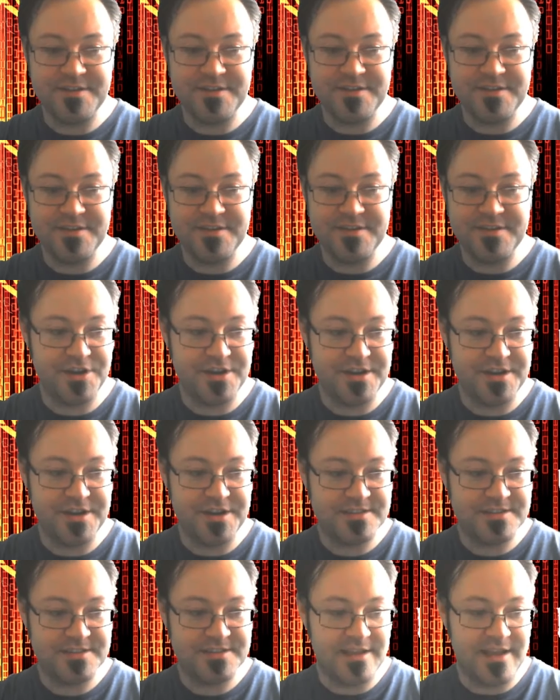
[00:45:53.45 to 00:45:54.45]

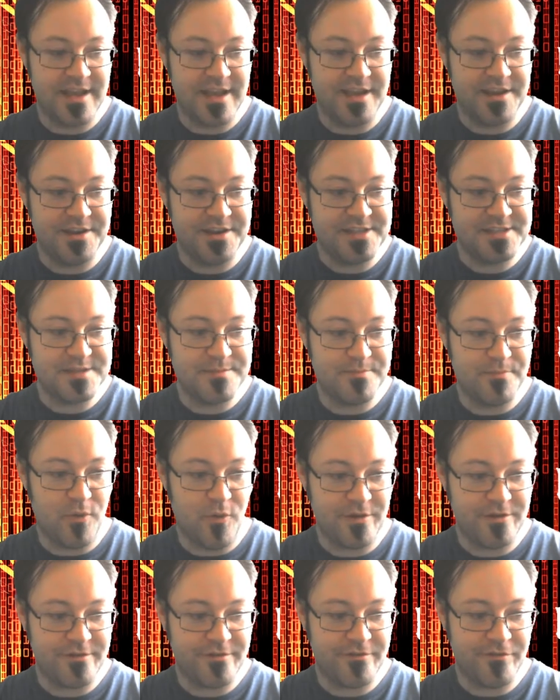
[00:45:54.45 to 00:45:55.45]
communities, and it's
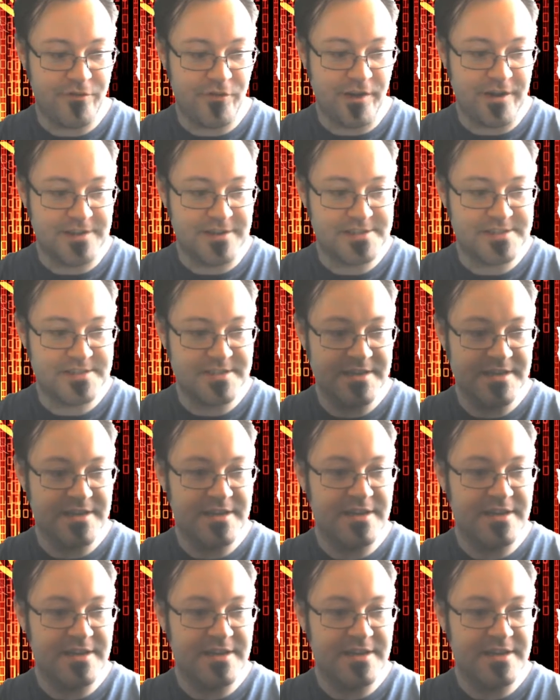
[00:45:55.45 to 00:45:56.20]
important for us